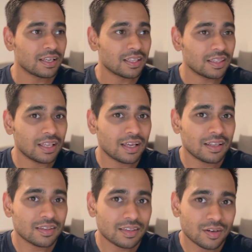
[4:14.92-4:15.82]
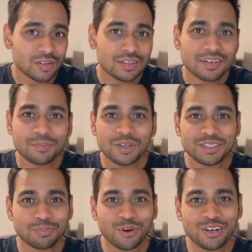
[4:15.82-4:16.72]
then there isn't
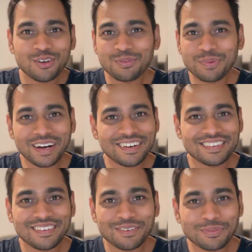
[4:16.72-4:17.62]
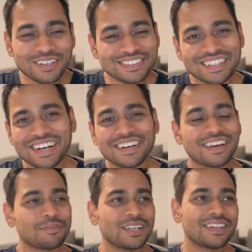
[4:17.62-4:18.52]
much point of practicing Vipassana, right? I
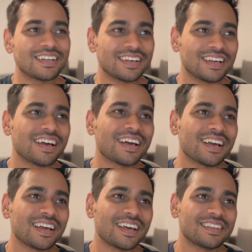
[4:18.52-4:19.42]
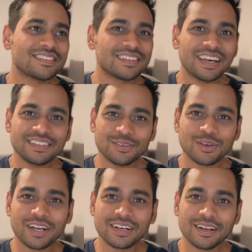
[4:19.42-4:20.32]
mean, it's nice, you
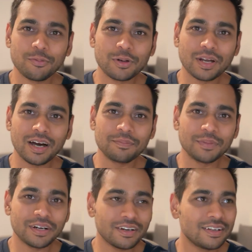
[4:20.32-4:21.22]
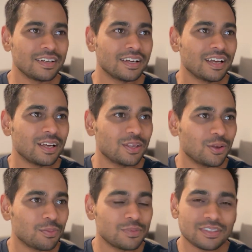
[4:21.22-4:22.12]
get a little bit calm, but
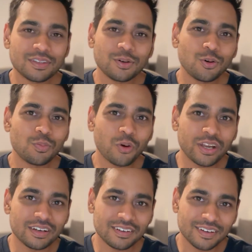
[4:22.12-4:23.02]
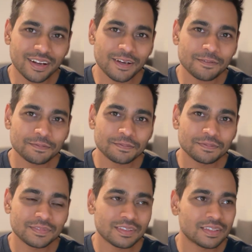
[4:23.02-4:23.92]
you're missing the whole point, right?
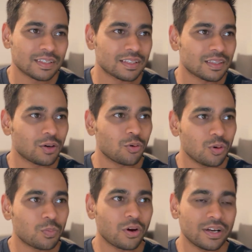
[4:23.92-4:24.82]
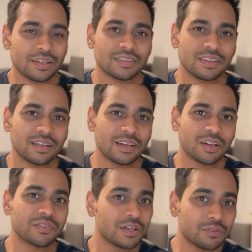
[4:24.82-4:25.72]
The whole point is, in the
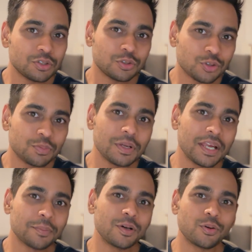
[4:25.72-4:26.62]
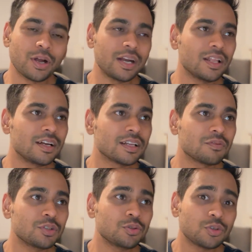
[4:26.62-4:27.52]
real world, we should be able to handle it, and
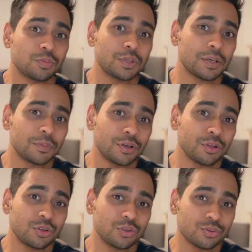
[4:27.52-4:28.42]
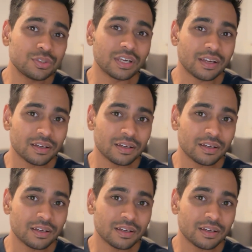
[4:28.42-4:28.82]
we should be able to using